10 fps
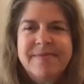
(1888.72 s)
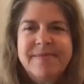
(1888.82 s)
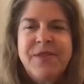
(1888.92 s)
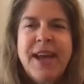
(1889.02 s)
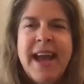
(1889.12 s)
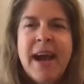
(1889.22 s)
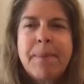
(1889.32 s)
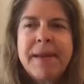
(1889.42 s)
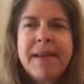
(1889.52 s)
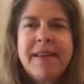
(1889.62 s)
It's very
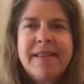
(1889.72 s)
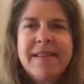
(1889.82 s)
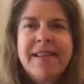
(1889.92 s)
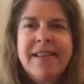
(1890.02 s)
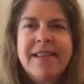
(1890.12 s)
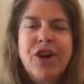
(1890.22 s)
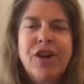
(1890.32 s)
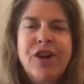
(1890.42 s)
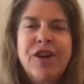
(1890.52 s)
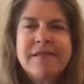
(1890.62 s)
happy in the
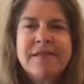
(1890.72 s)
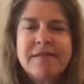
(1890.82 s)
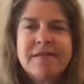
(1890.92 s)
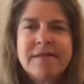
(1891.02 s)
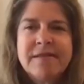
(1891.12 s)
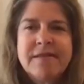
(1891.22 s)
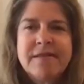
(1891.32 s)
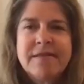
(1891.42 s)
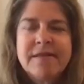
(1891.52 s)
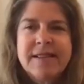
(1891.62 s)
garden
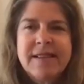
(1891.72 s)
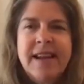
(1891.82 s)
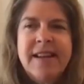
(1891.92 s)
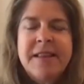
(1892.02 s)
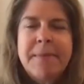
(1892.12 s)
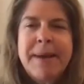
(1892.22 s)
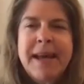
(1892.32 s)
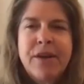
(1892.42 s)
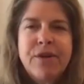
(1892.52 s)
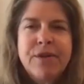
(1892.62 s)
and in the
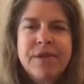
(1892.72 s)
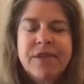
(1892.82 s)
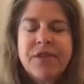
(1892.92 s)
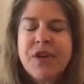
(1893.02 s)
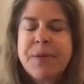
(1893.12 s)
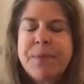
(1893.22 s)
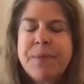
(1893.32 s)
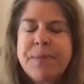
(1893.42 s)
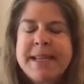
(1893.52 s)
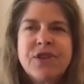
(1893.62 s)
meadow. It's very
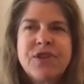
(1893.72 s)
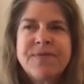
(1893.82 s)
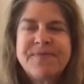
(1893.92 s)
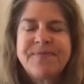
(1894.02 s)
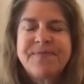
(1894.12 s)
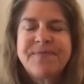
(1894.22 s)
peaceful.